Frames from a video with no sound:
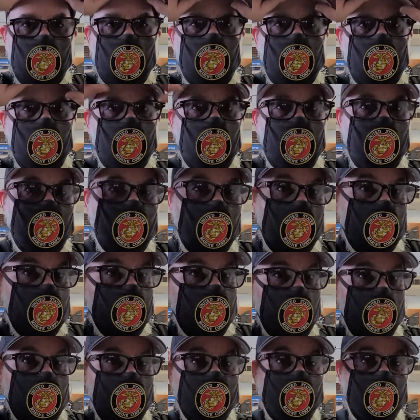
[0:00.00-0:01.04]
What better
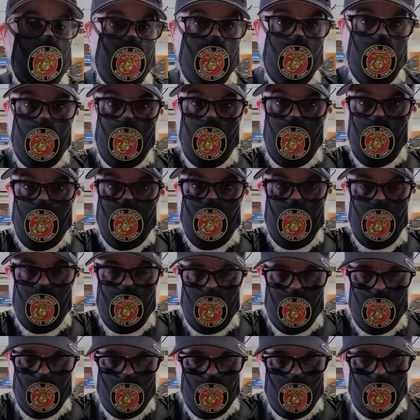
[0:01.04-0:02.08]
way of doing it,
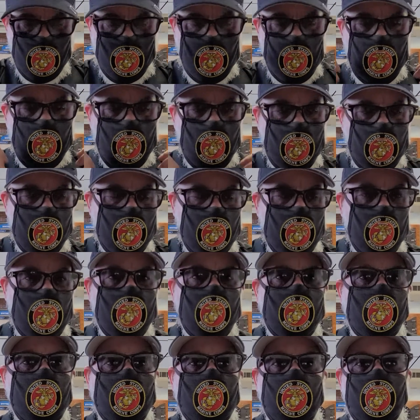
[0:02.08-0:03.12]
right?
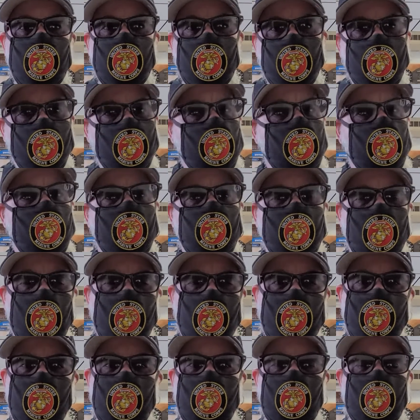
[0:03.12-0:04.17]
Matter of
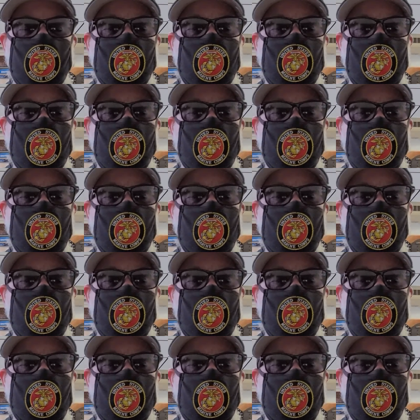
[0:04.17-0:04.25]
fact, I